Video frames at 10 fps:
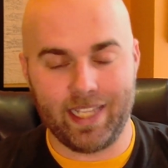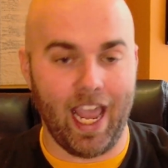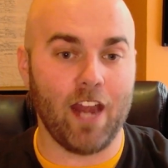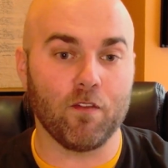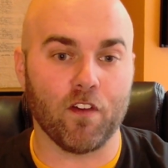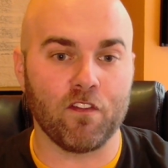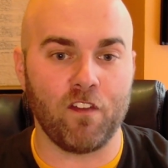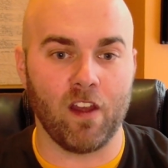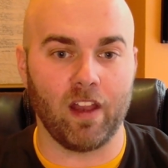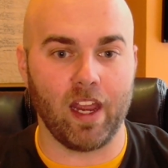10 for
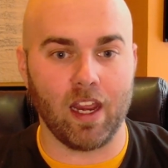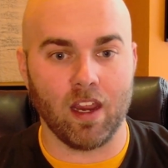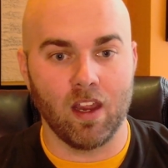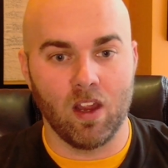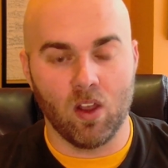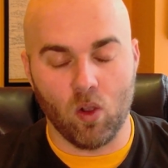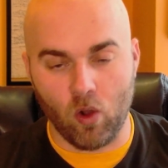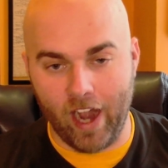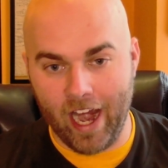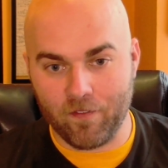Philly,
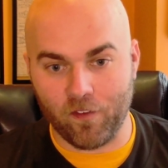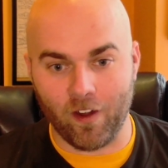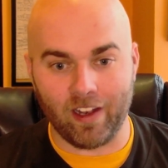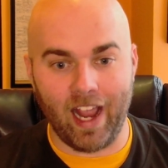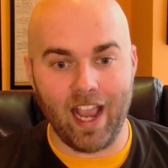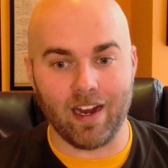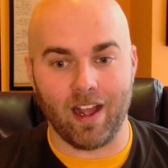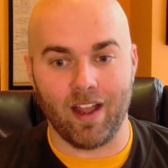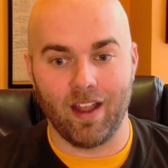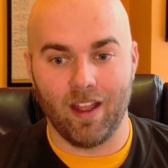or 8 for
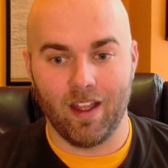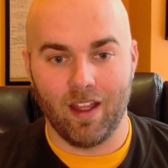Atlanta,